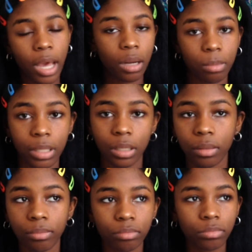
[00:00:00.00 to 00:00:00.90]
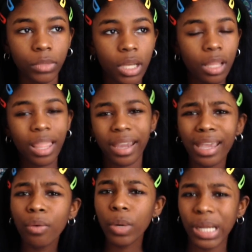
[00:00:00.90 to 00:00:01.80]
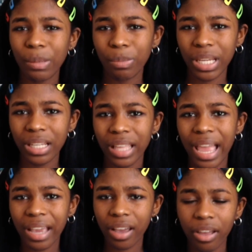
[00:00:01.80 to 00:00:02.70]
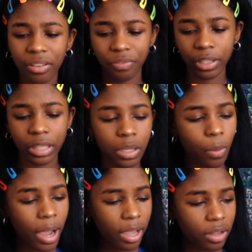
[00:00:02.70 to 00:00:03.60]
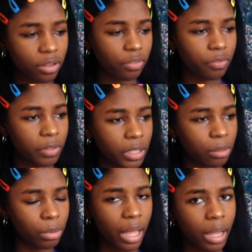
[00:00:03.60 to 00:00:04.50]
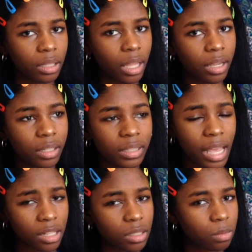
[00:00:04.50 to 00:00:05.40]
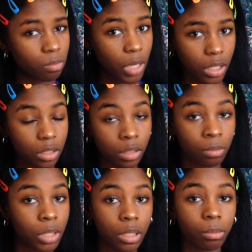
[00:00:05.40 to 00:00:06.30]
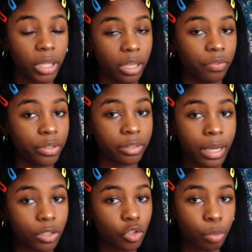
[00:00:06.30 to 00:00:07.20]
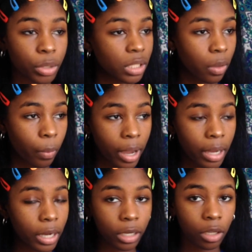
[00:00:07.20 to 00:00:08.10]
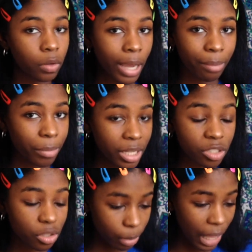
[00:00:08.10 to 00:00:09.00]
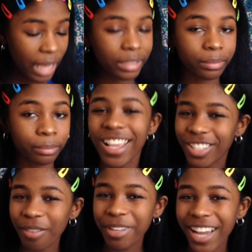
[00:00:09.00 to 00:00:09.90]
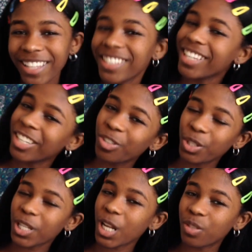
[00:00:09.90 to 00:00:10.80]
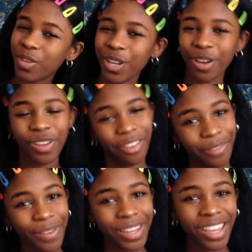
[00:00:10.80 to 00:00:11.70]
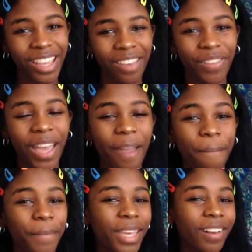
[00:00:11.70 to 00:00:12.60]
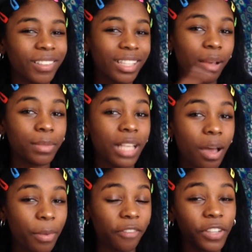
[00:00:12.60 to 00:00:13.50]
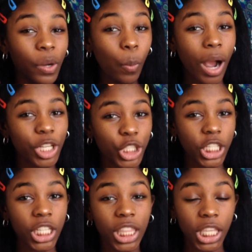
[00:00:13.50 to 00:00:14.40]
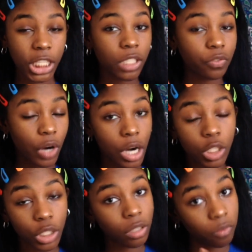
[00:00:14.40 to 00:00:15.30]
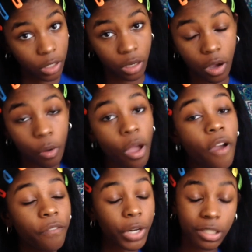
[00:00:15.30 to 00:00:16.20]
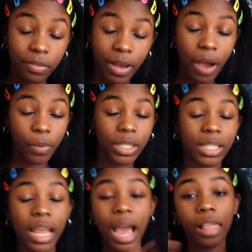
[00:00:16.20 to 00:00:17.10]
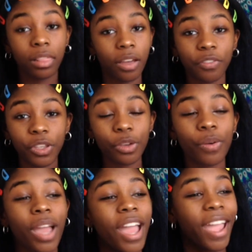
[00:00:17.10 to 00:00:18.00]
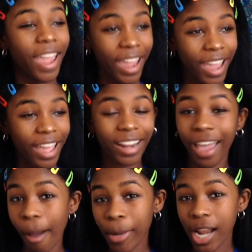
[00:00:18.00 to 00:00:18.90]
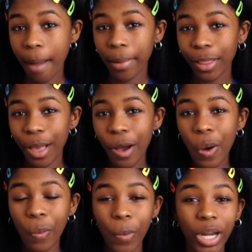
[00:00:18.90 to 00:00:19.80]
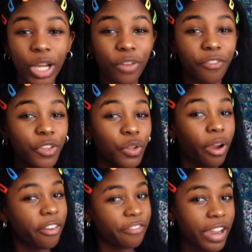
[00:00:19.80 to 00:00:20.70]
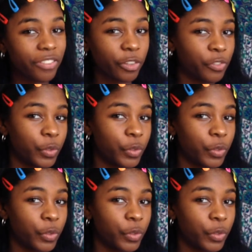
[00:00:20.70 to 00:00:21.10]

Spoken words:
gotta be, like, it wouldn't be like 50 white, 50 black, like that's mixed to me. But if it's like 2% white, honey, you're not mixed, you're black. So if you guys did enjoy today's video, if you did, give it a big old thumbs up. If you're watching this far into the video, first of all, I'm gonna say I love you, and comment down below one of your favorite